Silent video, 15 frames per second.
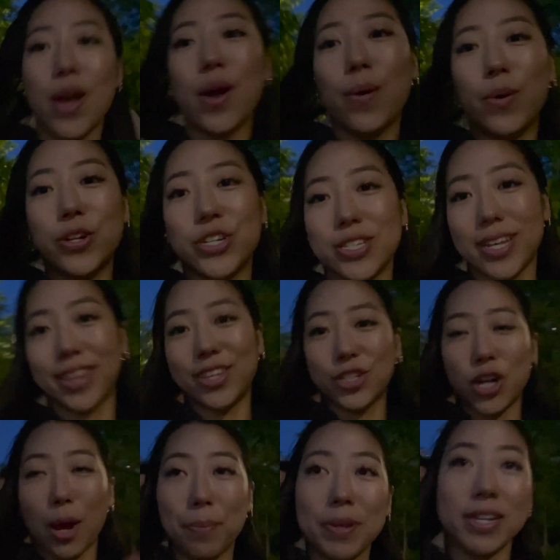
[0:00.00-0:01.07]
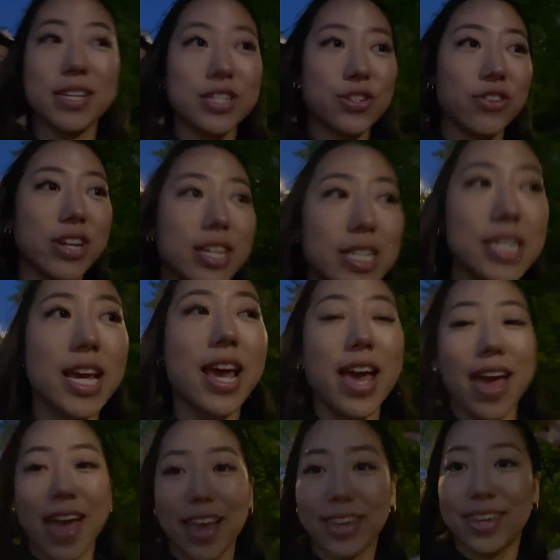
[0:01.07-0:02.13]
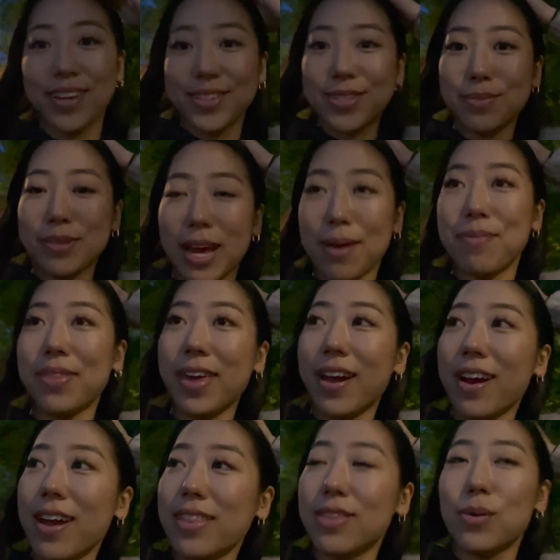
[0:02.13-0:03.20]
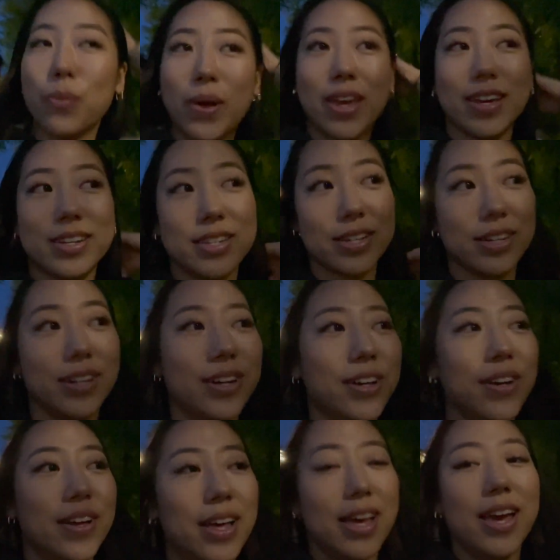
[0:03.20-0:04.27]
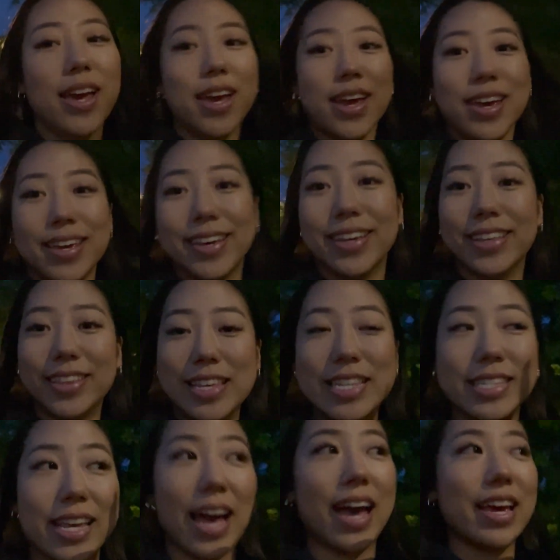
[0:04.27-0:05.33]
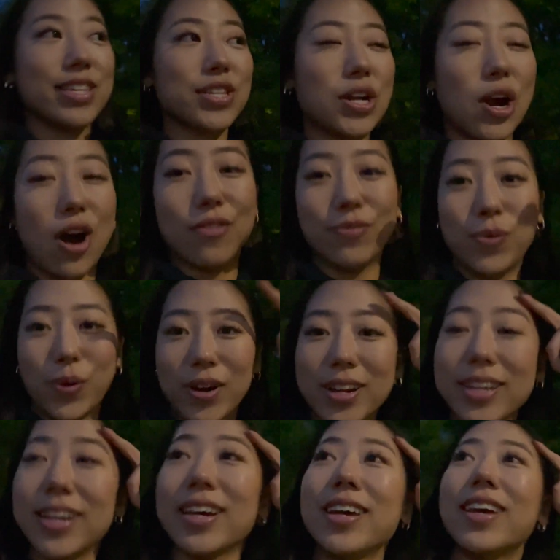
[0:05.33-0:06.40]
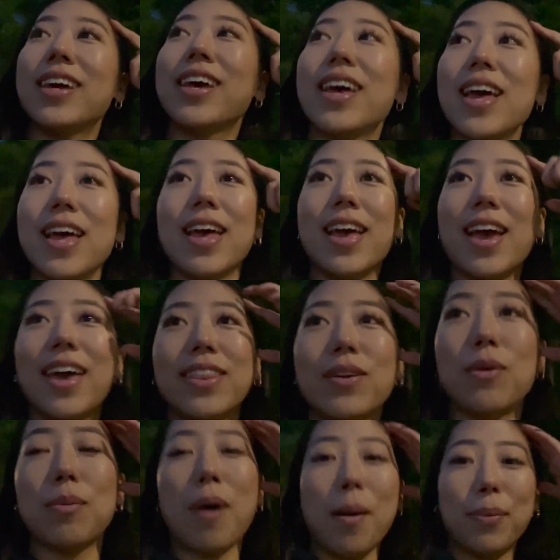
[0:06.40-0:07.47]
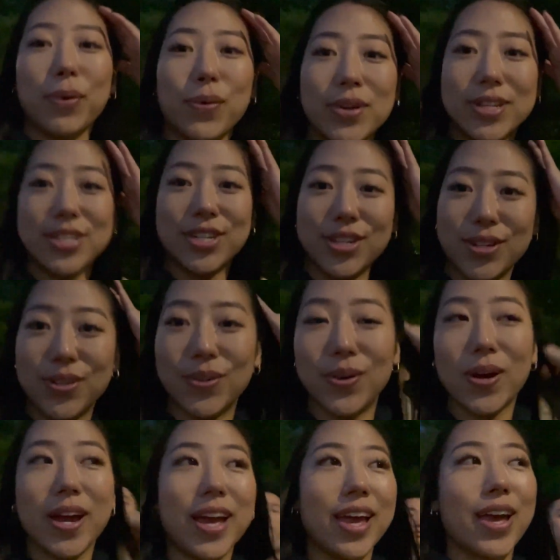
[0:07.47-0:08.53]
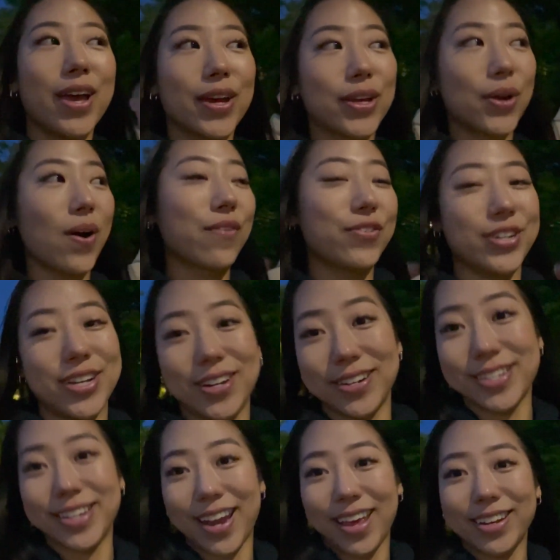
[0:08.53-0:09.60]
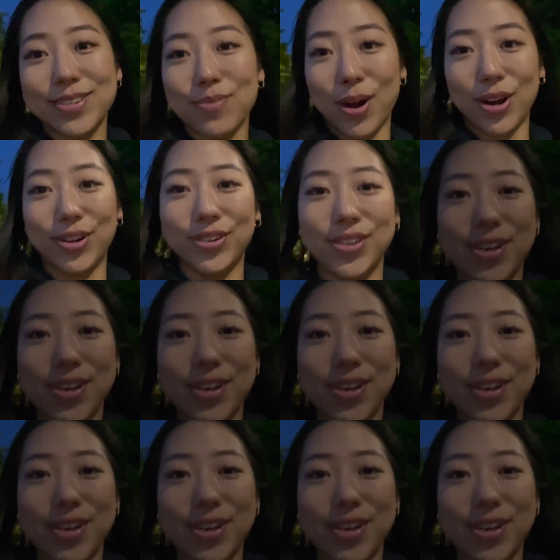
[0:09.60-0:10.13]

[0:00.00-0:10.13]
which is like the shopping district, and kill some time there and then wait until these guys are off work. And then we're probably going to go out for dinner today, tomorrow.